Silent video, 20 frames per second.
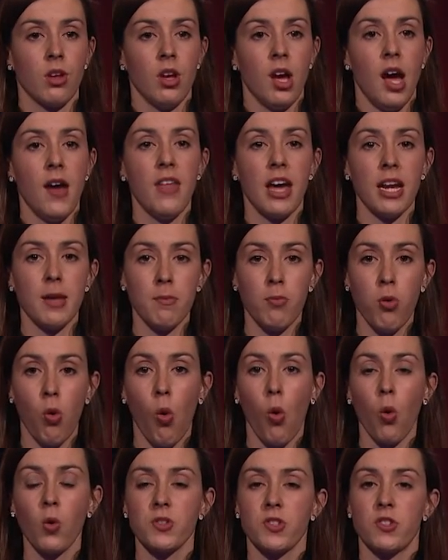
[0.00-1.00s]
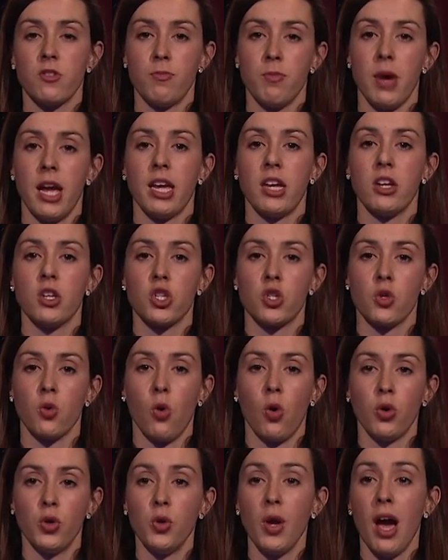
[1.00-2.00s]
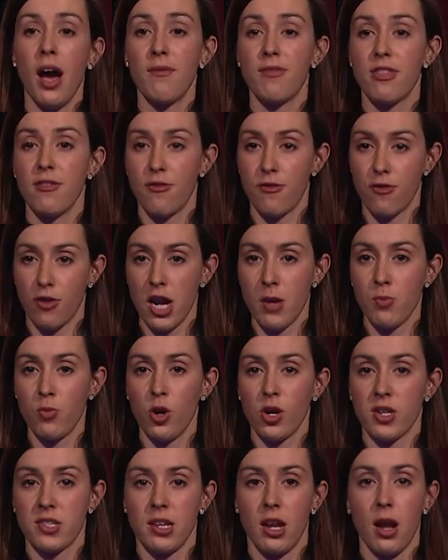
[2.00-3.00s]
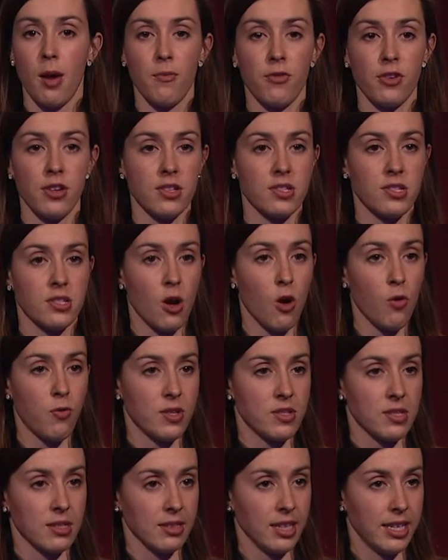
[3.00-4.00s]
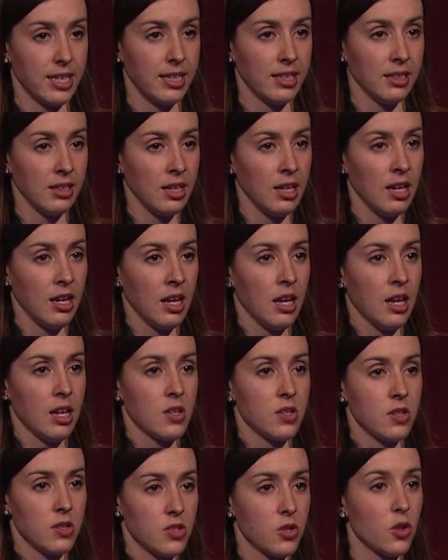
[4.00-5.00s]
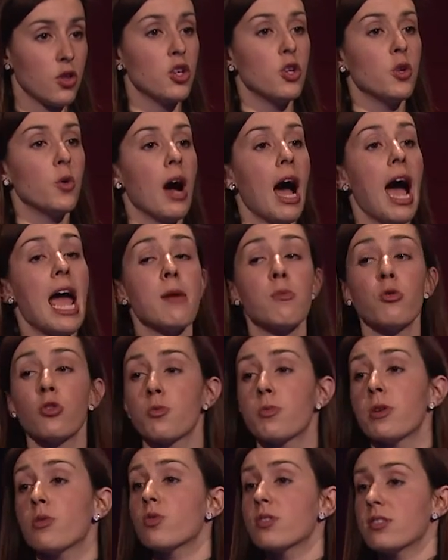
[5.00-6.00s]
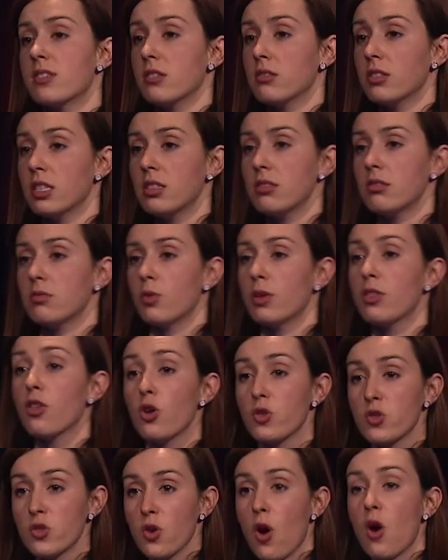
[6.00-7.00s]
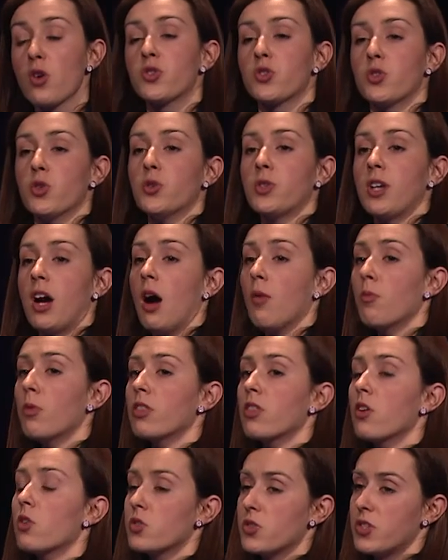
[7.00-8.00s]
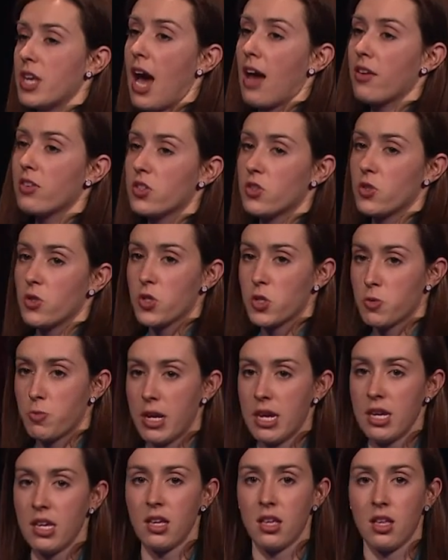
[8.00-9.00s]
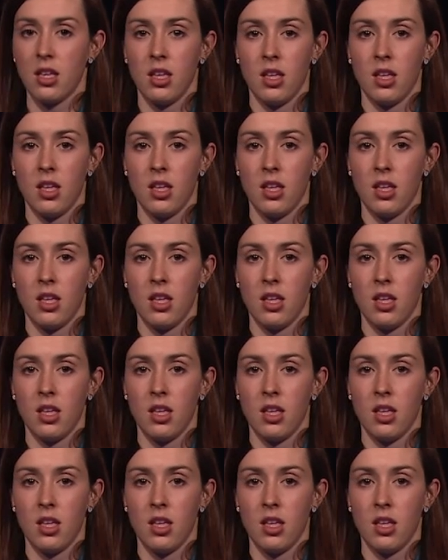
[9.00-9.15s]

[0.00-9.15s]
And that importance of making sure you have the framework set up for yourself as a leader so that you are able to be resilient when those knocks do come, when those doubters do speak,